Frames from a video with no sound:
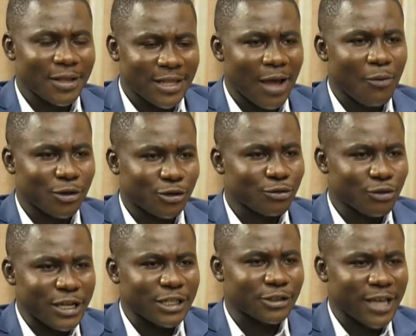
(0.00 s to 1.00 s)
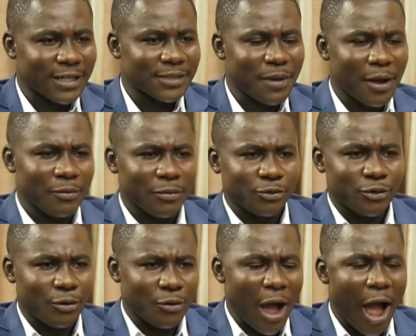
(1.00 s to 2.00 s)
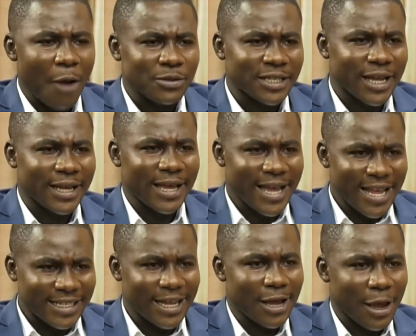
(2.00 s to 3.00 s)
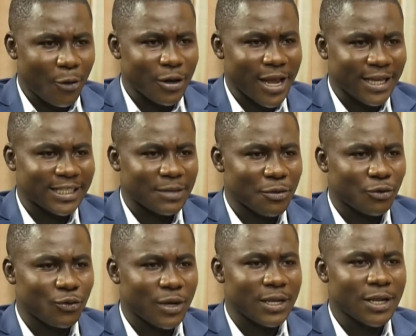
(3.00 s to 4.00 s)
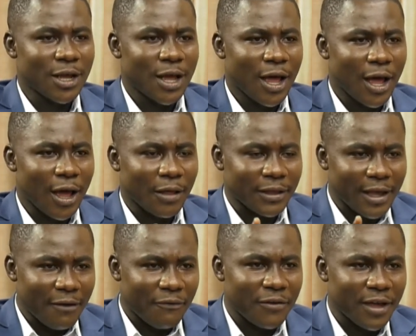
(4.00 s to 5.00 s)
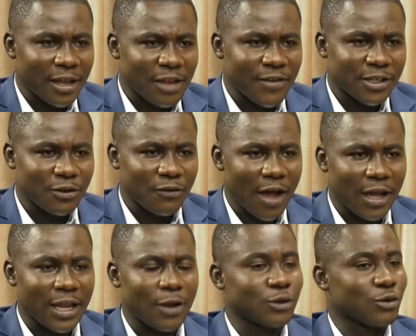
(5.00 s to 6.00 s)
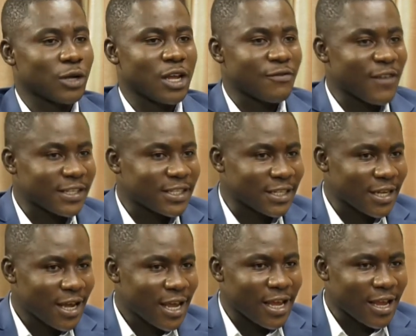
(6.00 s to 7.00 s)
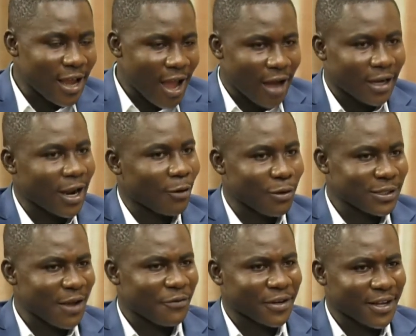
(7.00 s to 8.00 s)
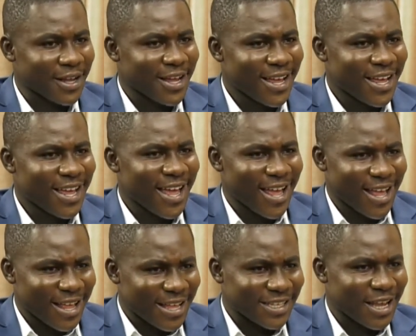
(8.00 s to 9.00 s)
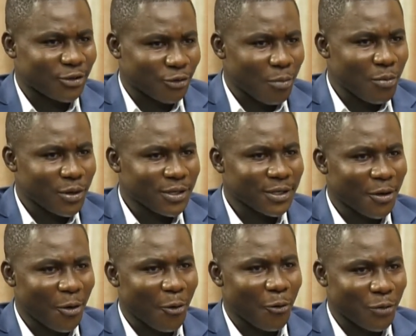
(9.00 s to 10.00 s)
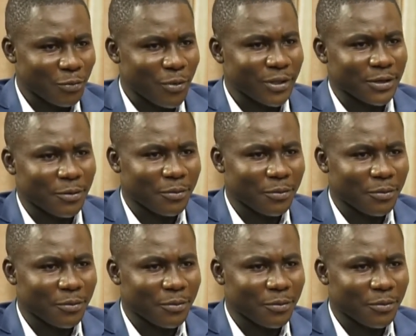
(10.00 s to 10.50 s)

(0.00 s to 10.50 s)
That we should interject. But Doc, how is it like? Is there a connection between the FA and the University of Ghana and also the universities in Ghana and across Africa? Is there a strong bond or what building up?